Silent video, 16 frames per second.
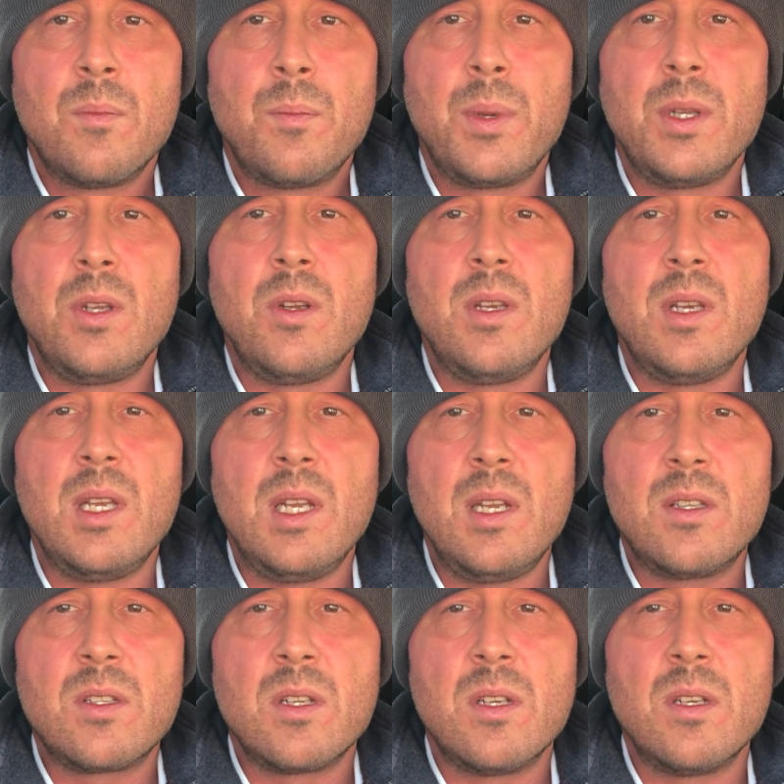but you
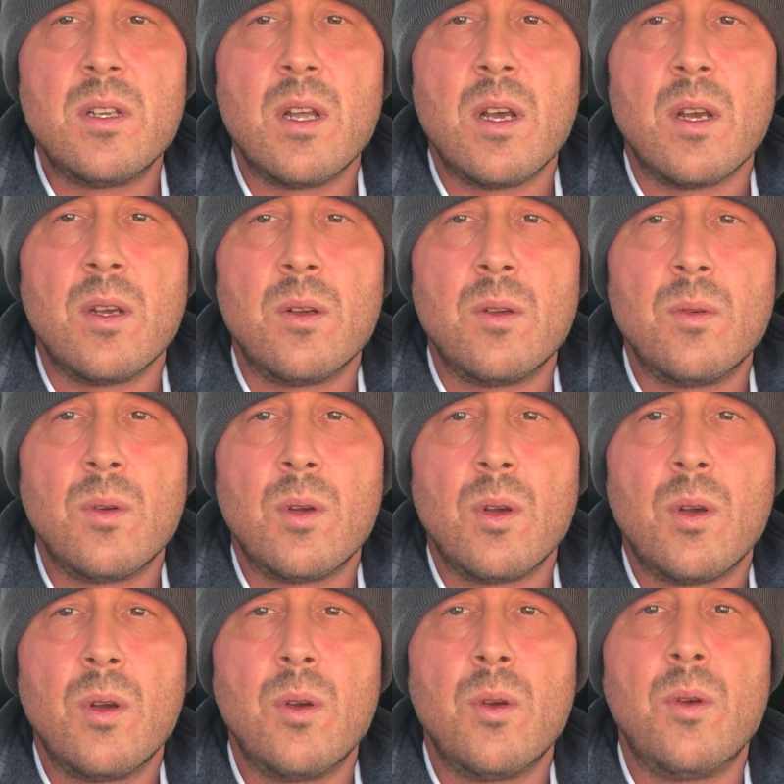need to know
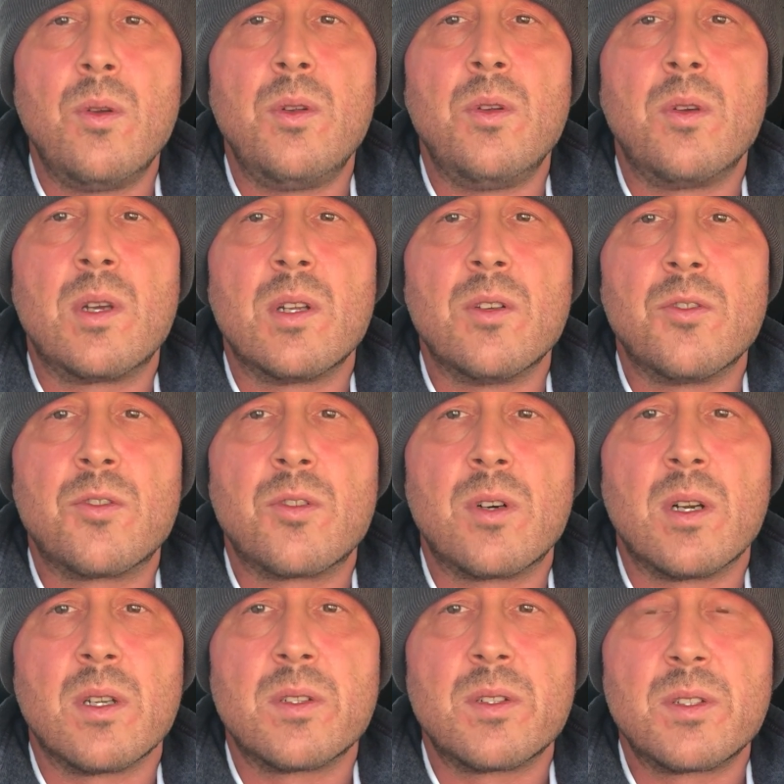who you can
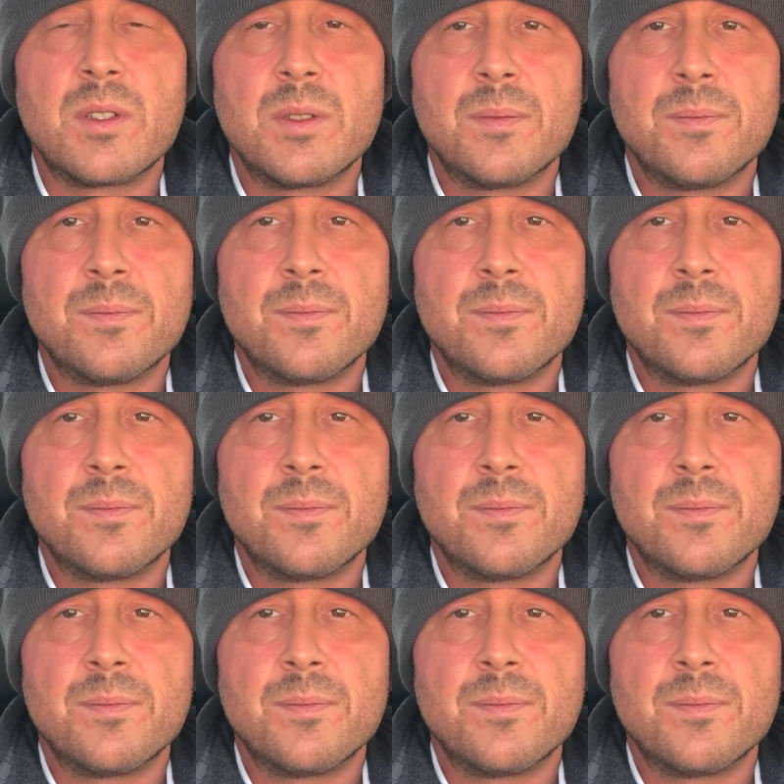trust.